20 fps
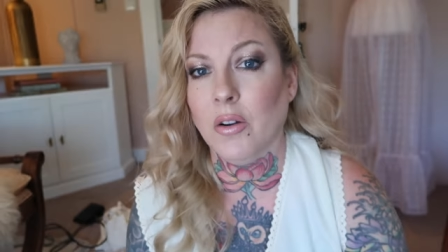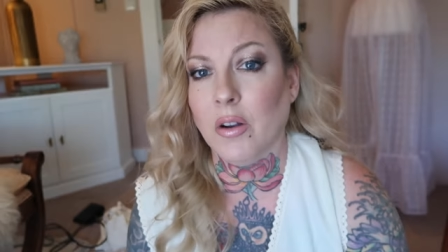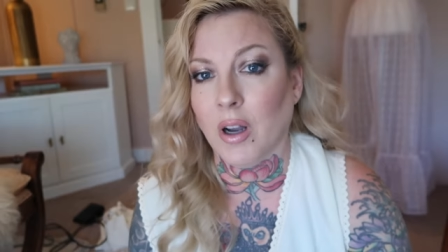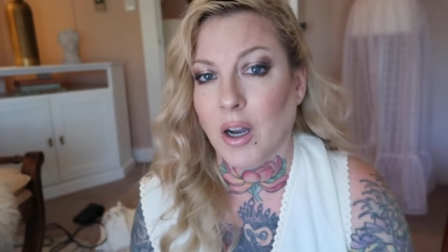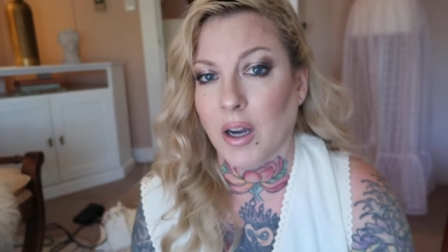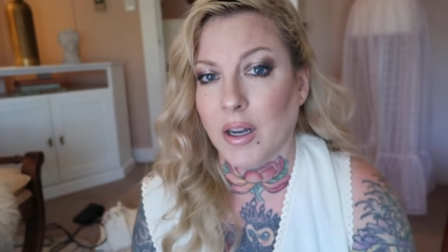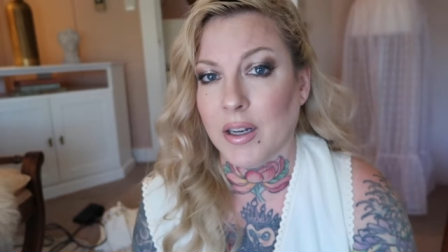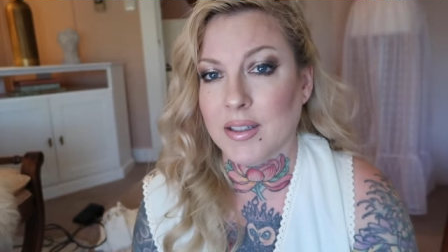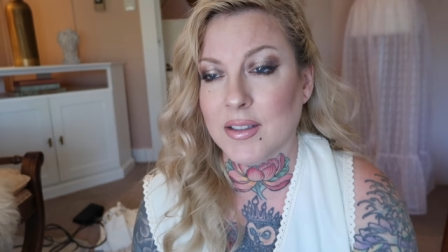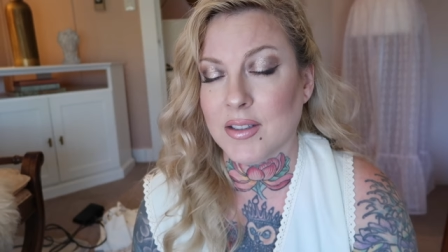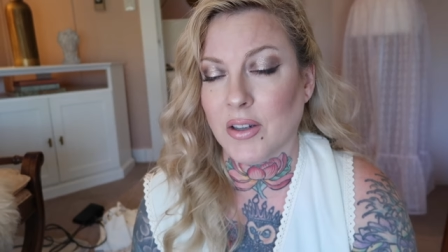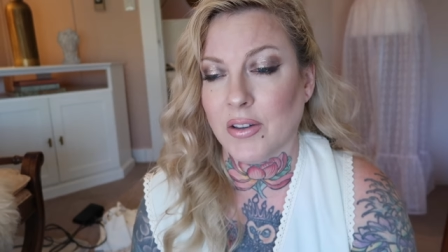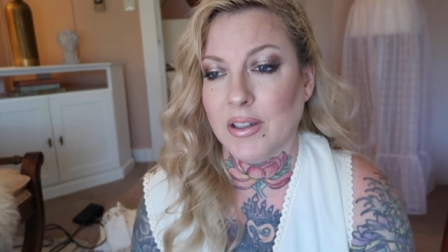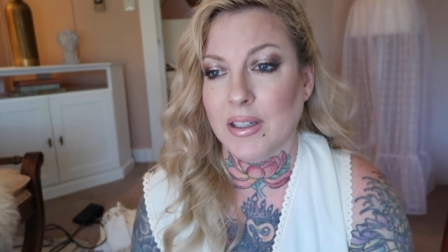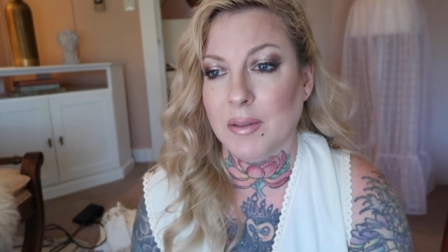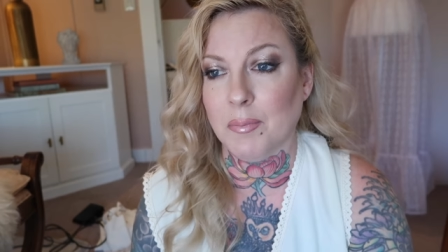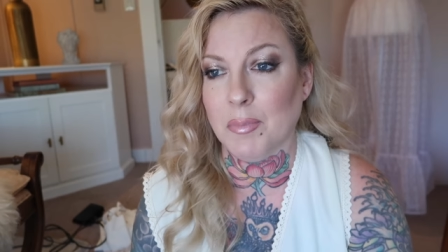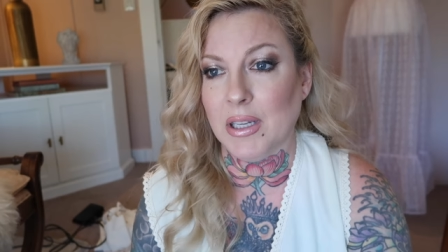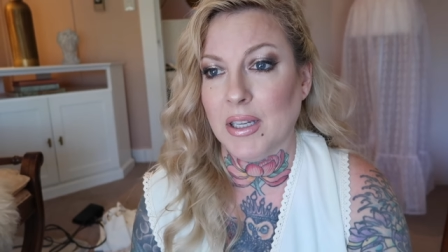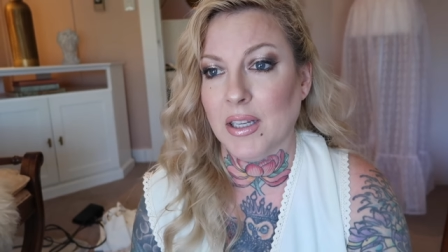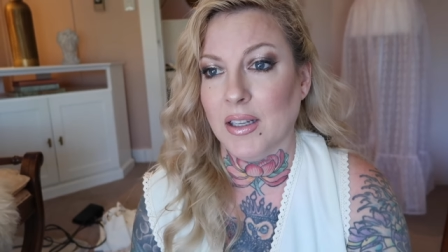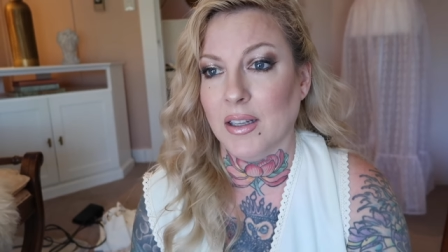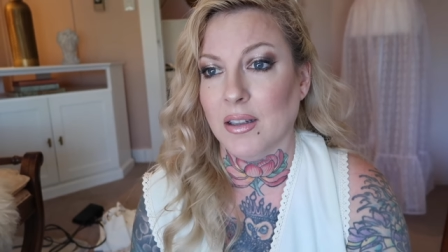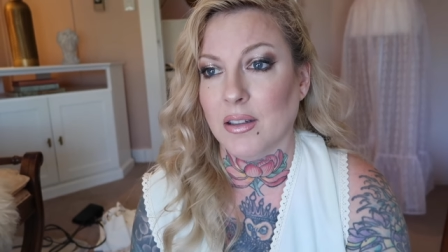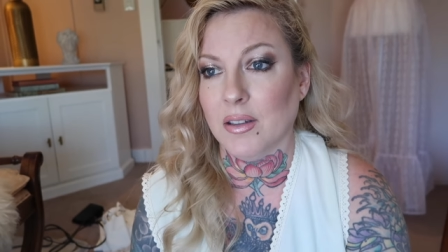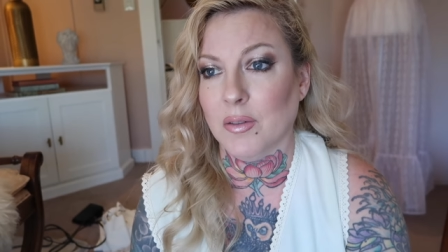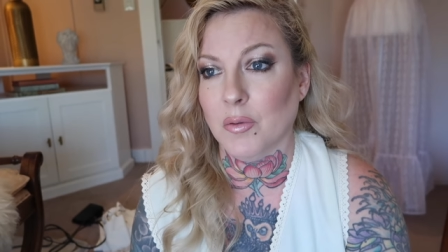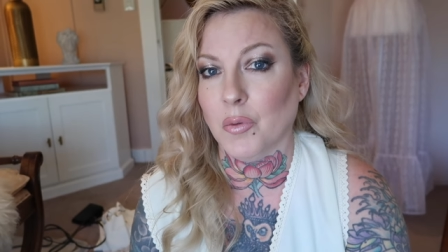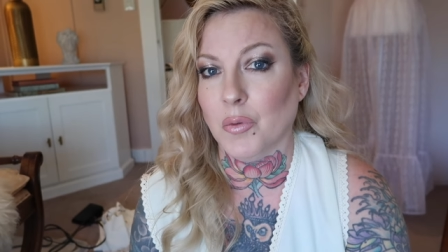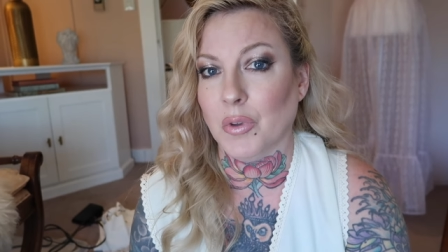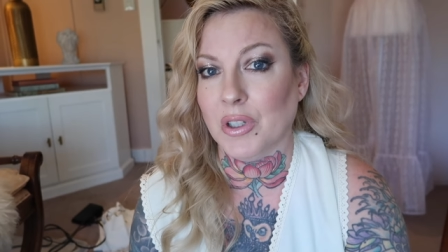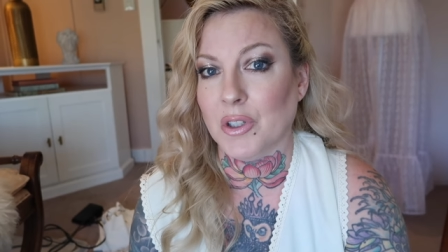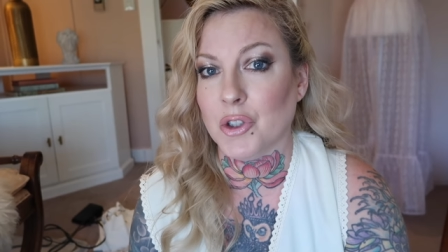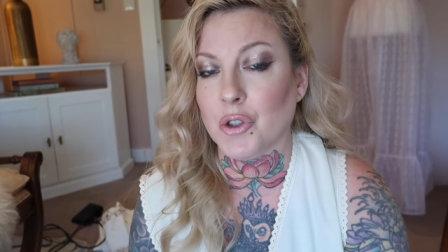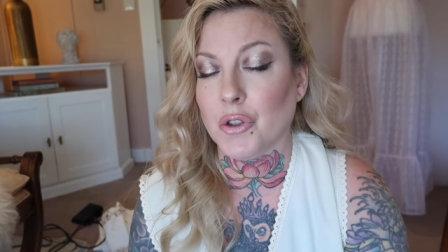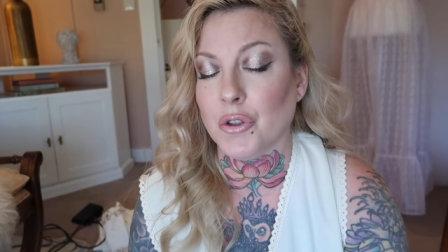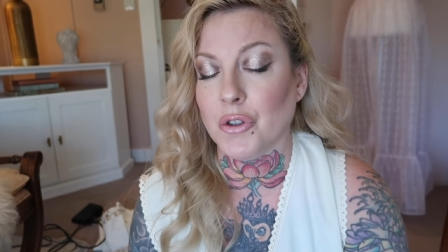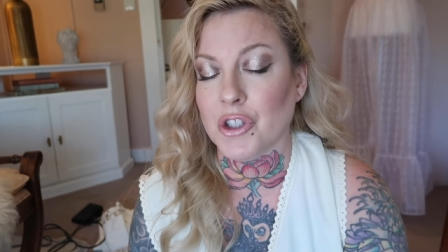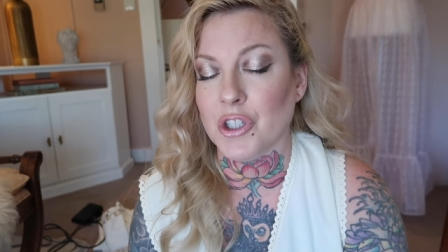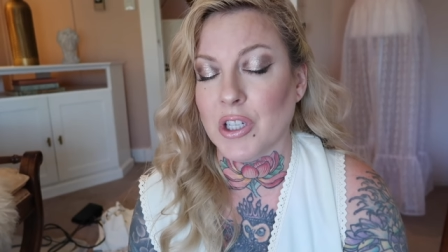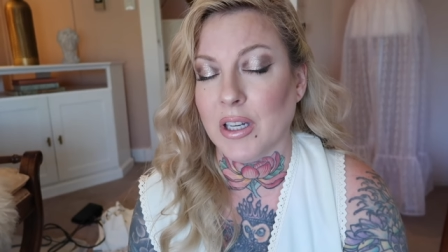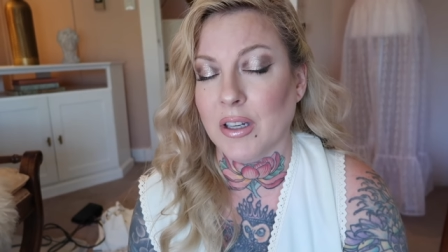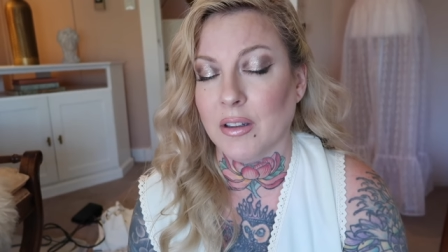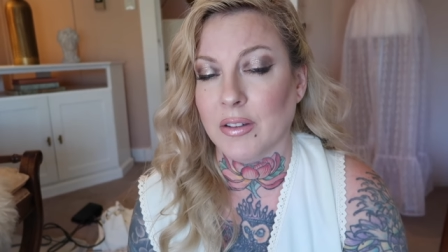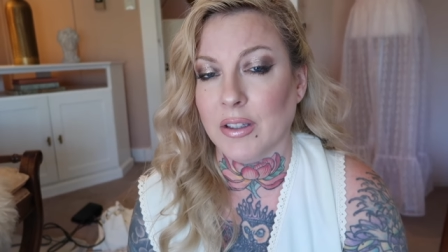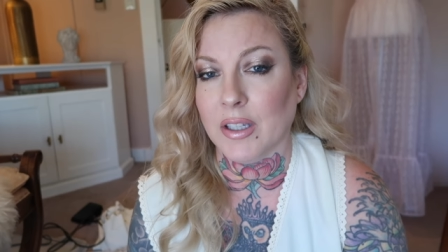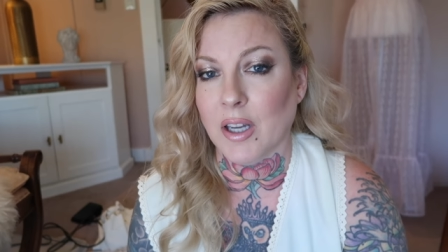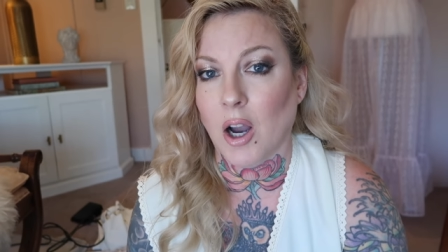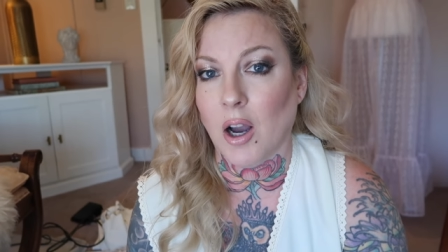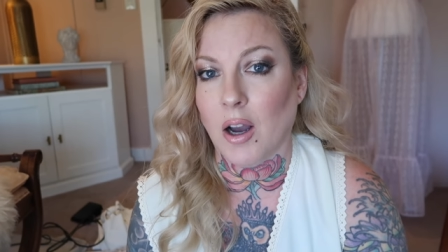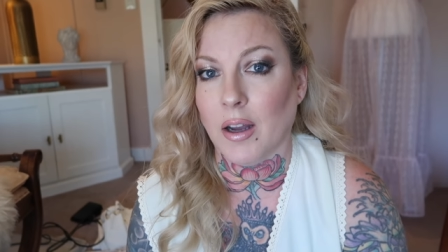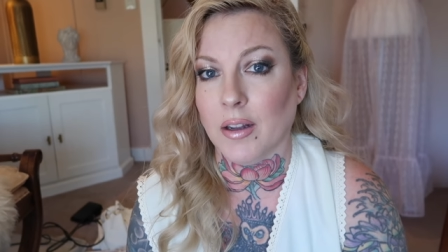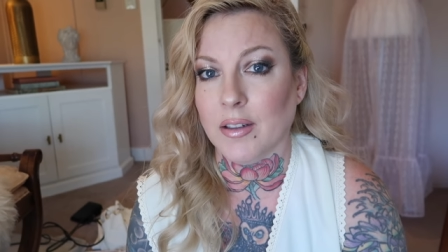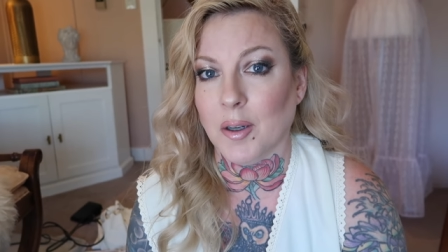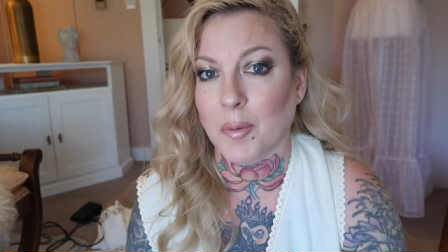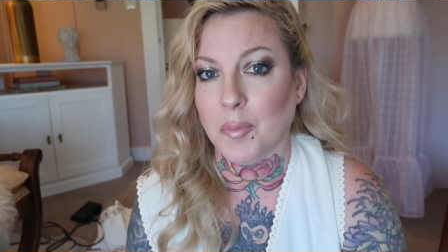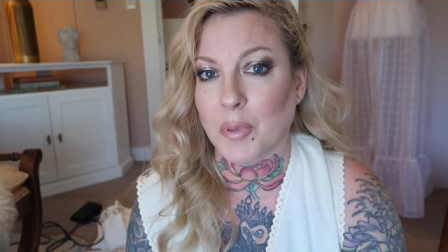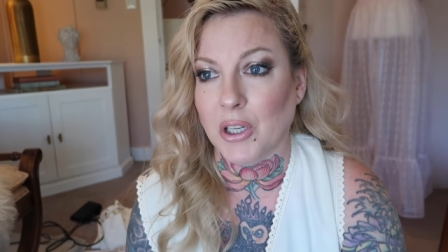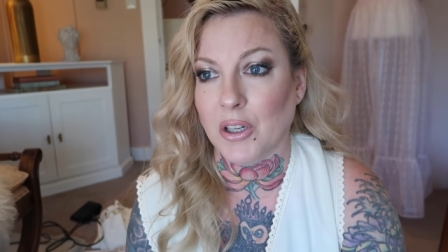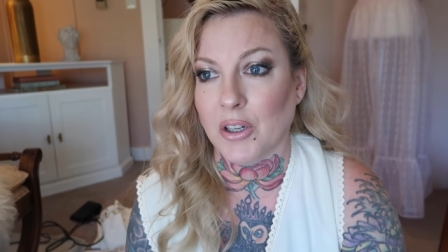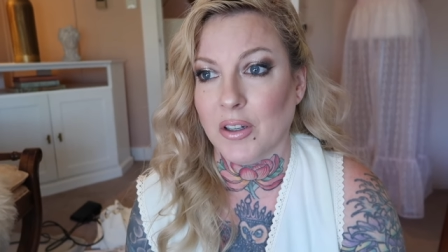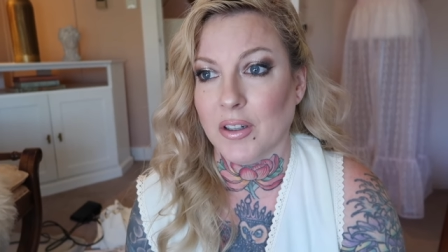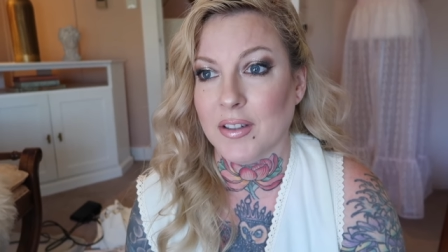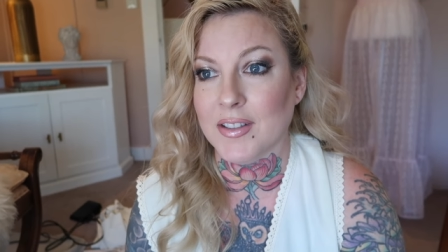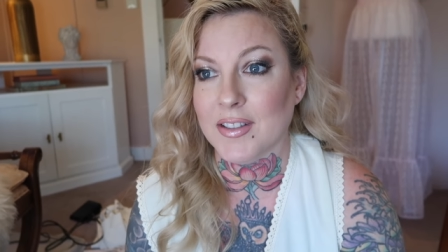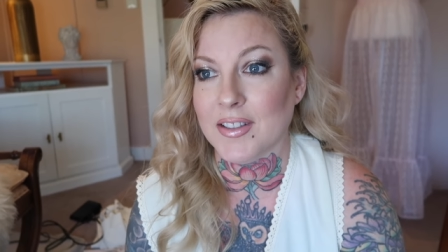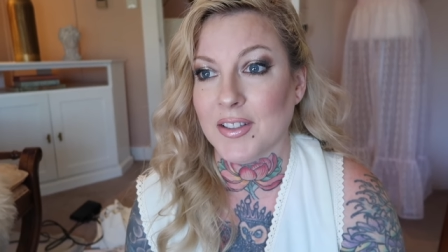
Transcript: God, it's starting to be excruciatingly hot up here.